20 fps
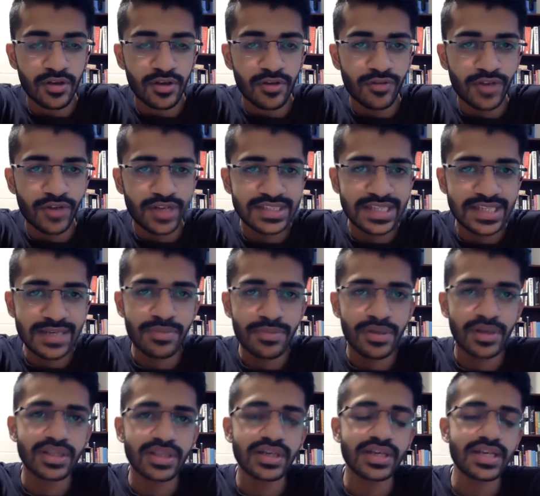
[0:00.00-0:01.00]
For
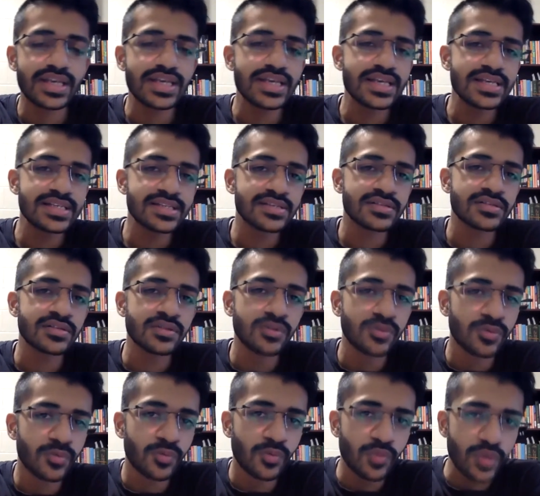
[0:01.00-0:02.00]
example, the ease
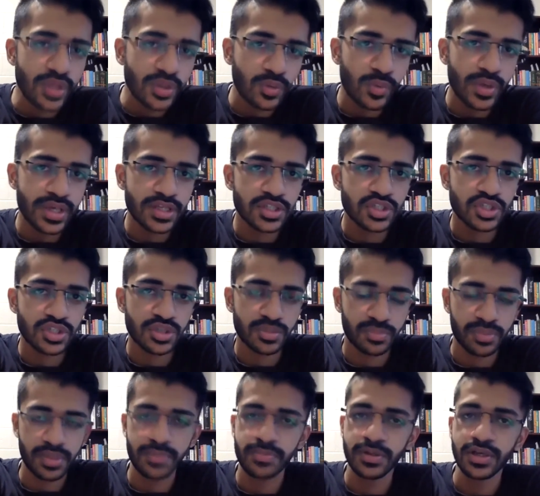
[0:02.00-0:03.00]
with which
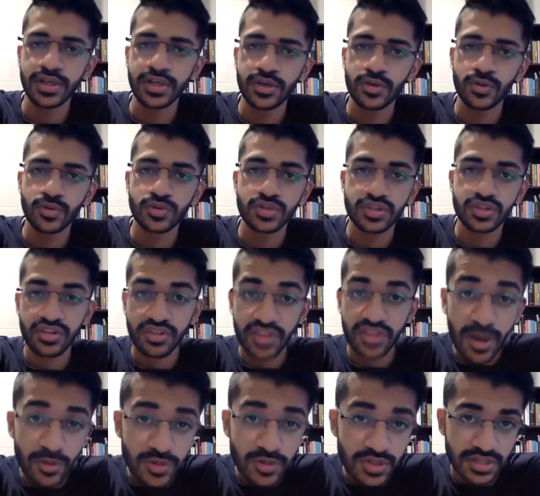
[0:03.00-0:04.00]
people use
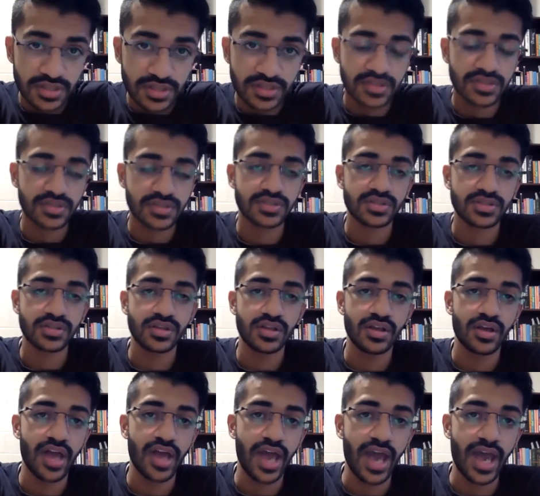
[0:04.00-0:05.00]
thousands
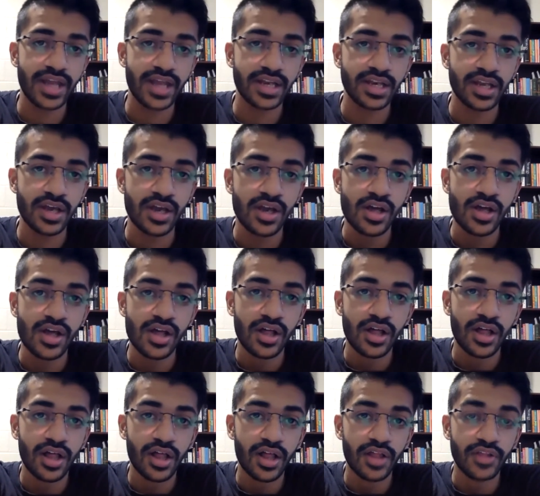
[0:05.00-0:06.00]
and
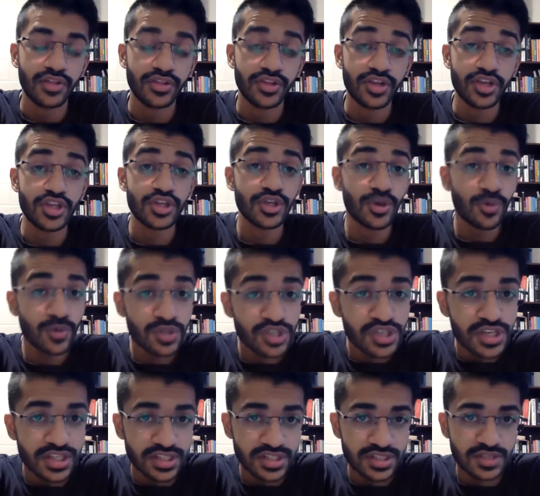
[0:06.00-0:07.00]
the
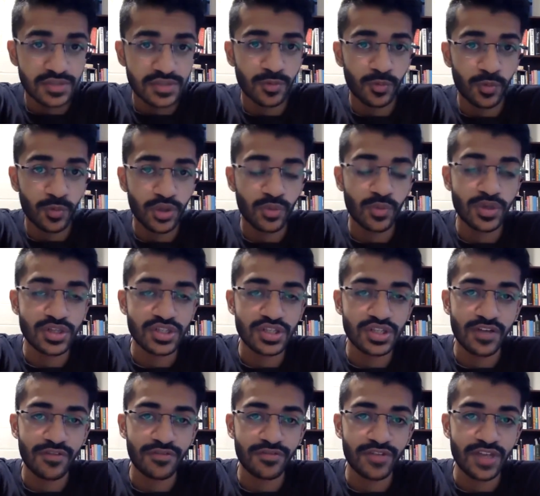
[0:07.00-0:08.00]
hugeness with which
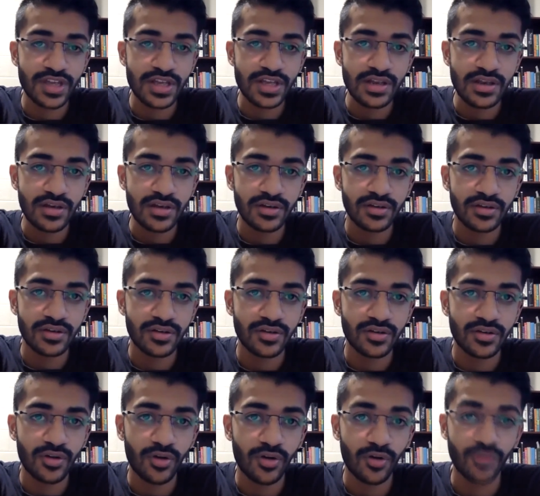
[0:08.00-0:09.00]
they feel
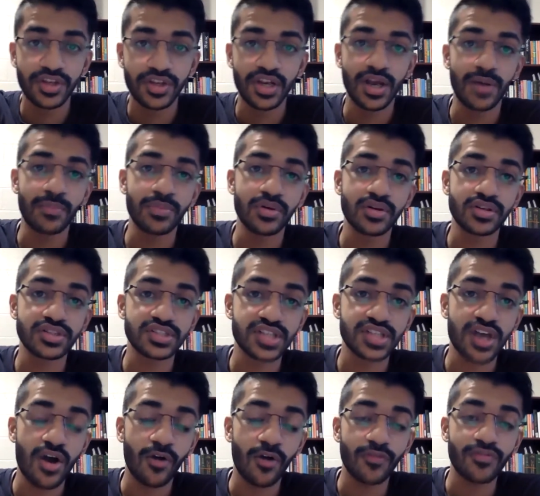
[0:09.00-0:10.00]
of the
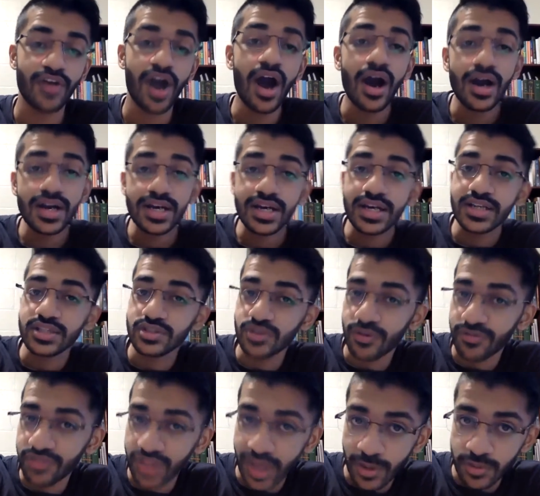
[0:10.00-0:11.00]
numbers of hundreds
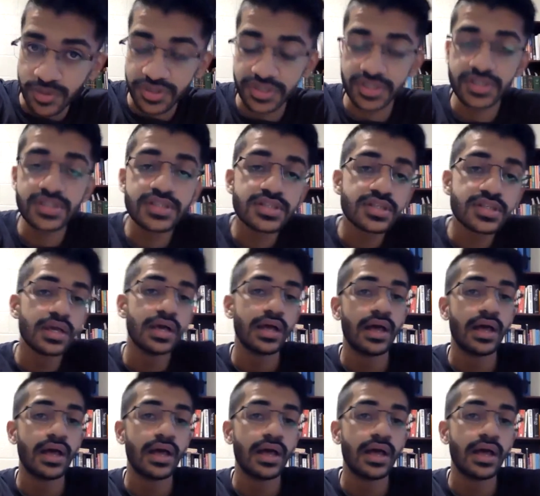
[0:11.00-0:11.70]
of thousands,